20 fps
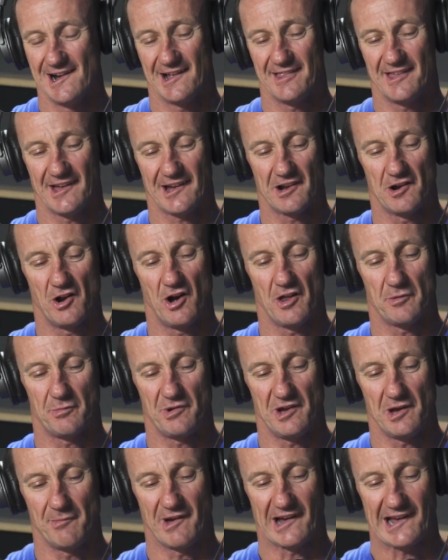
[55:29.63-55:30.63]
and they can either
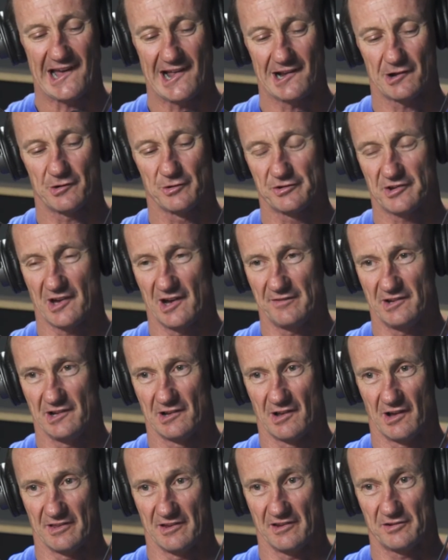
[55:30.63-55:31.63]
be a mechanical
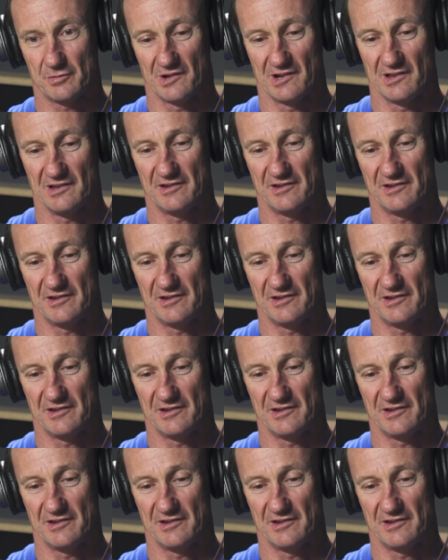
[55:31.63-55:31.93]
safety like this one,